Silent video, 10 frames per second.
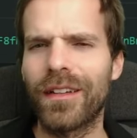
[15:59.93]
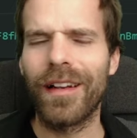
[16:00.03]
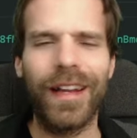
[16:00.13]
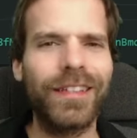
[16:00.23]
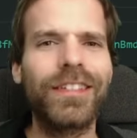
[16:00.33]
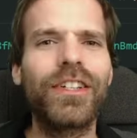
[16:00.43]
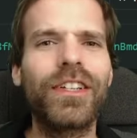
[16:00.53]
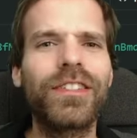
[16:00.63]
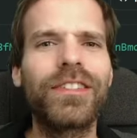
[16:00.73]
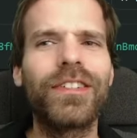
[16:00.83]
let's
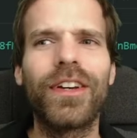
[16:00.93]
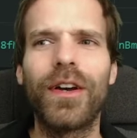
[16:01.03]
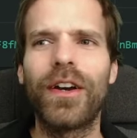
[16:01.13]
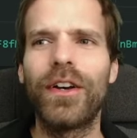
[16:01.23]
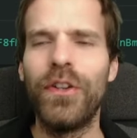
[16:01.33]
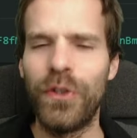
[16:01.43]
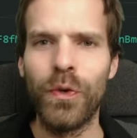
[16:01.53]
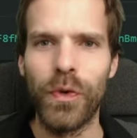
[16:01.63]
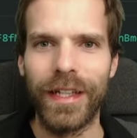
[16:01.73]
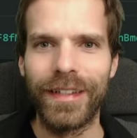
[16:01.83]
just
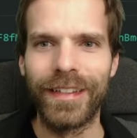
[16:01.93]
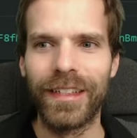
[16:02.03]
do it.